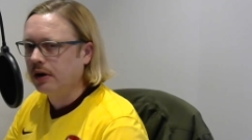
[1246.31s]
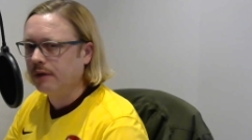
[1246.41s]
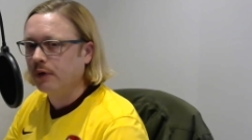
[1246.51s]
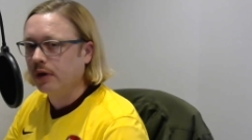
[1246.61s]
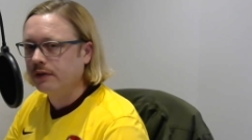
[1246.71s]
And
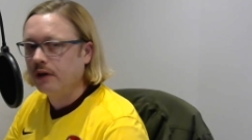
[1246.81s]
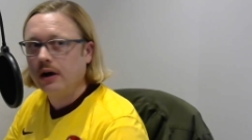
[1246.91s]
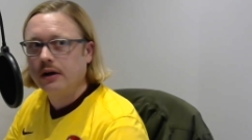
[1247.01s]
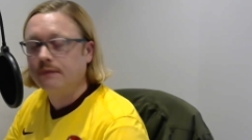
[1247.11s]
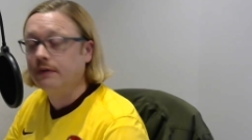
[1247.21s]
for all the
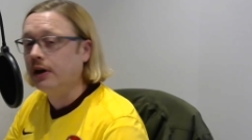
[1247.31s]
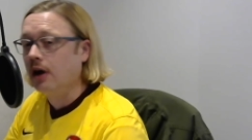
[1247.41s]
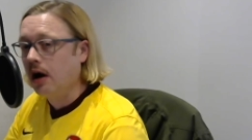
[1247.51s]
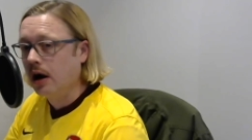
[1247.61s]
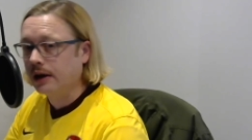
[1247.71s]
talk of De
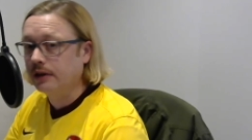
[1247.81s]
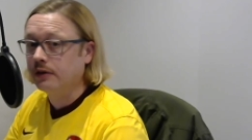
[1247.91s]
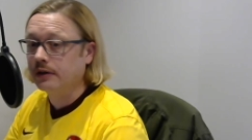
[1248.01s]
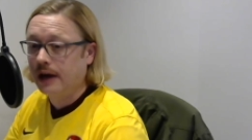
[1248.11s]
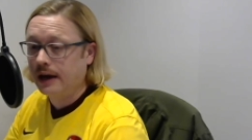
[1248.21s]
Jong and de
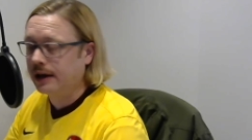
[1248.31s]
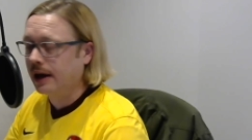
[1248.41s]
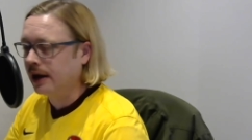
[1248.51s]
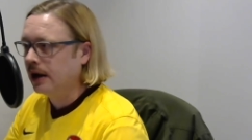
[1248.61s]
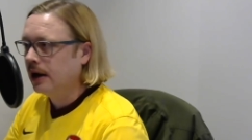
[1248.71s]
Ligt
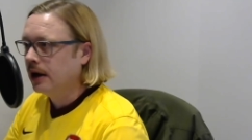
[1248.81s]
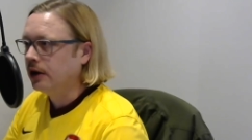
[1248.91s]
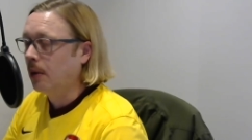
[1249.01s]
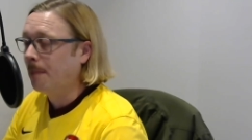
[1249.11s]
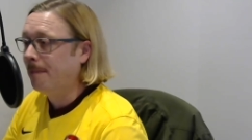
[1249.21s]
getting, you
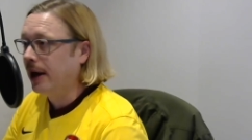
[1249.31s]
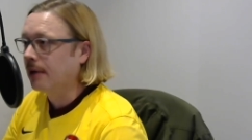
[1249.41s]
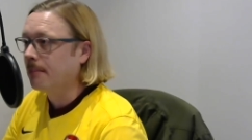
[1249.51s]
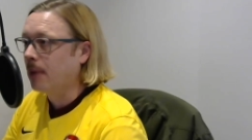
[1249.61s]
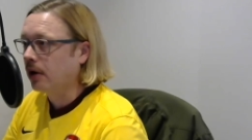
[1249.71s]
know,
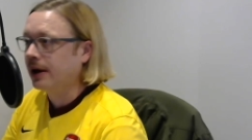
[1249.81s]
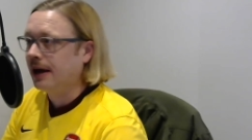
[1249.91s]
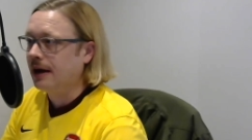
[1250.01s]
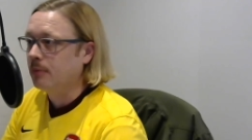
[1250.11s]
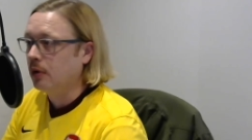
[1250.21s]
big
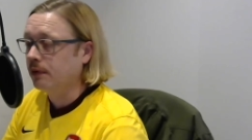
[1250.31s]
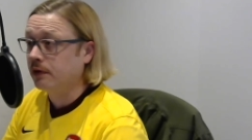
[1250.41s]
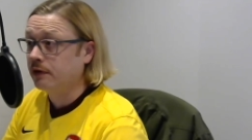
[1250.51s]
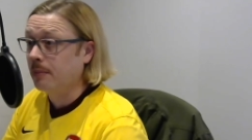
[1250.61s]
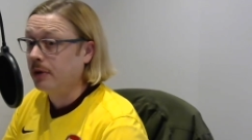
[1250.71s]
marquee moves
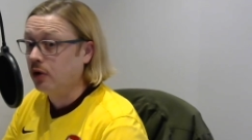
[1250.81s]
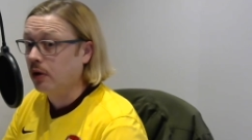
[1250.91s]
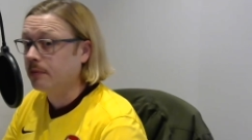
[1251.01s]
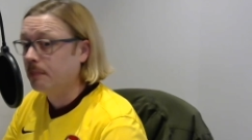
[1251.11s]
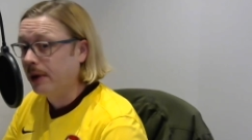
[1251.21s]
to some of
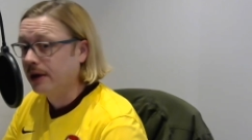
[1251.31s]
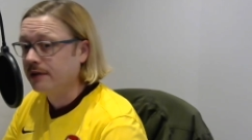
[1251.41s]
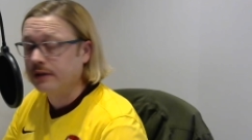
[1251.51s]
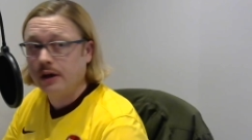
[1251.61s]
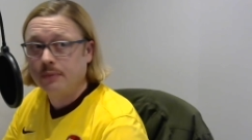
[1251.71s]
Europe's
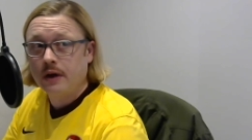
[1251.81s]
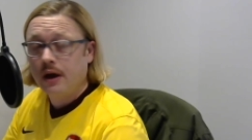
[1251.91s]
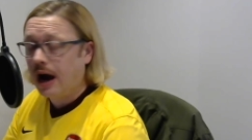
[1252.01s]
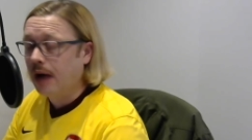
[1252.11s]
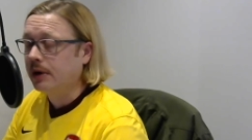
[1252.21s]
biggest clubs,
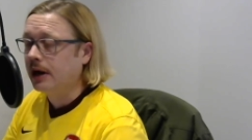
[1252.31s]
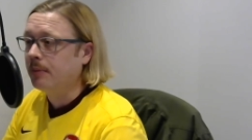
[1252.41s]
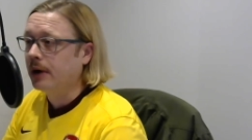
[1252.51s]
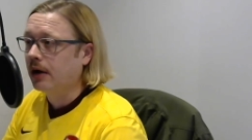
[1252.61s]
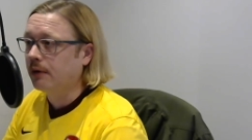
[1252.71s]
I would keep
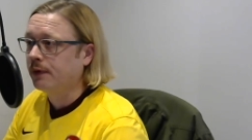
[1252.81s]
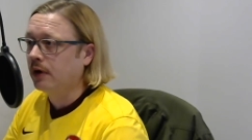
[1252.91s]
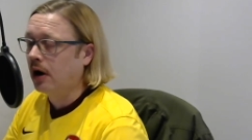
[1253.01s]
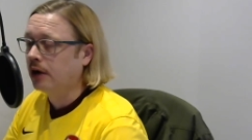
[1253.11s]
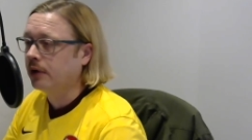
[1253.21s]
an eye out for
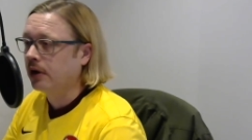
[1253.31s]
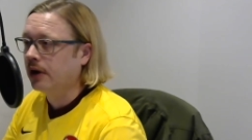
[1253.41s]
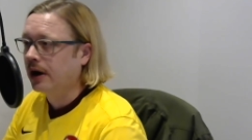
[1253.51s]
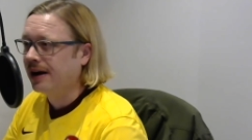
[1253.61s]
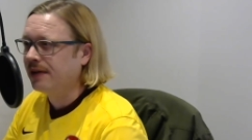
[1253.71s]
Andre
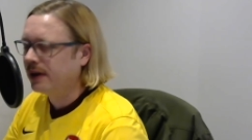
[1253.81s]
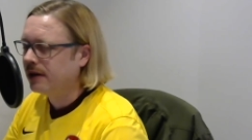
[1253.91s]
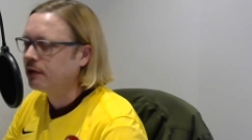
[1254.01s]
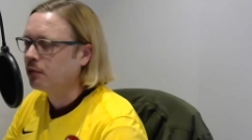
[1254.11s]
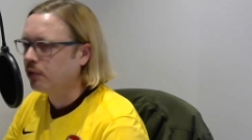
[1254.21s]
Onana. I think
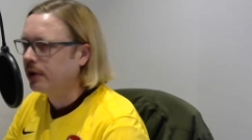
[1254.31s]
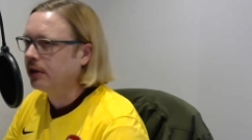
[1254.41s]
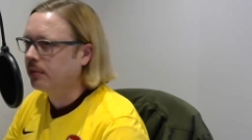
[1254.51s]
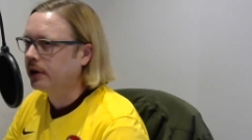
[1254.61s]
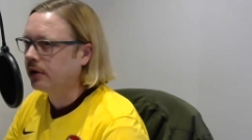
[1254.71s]
he's a really,
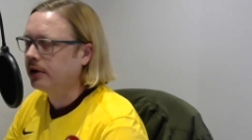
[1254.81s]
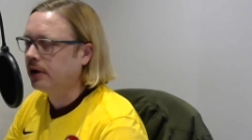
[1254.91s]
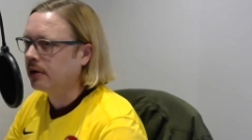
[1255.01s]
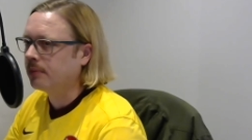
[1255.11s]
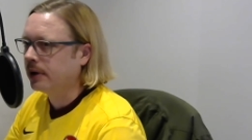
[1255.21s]
really good
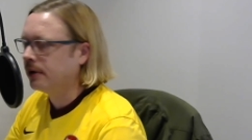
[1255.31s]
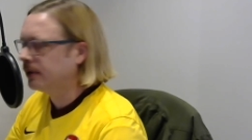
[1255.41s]
young player.